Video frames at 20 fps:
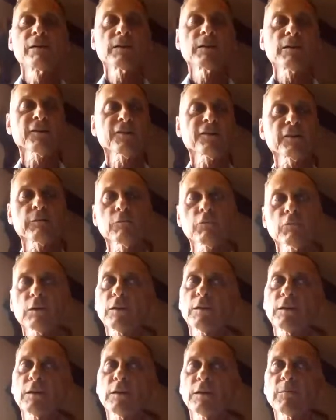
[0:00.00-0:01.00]
I said,
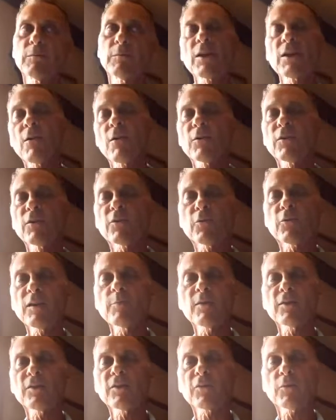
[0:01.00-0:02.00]
well, I'm an hour and 20
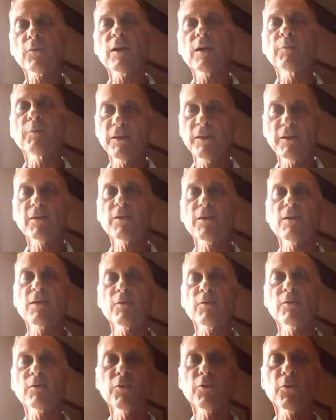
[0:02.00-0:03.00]
minutes away. I'll be there in an
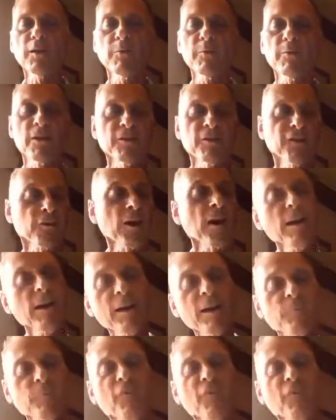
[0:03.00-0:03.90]
hour and 20 minutes. So I hang up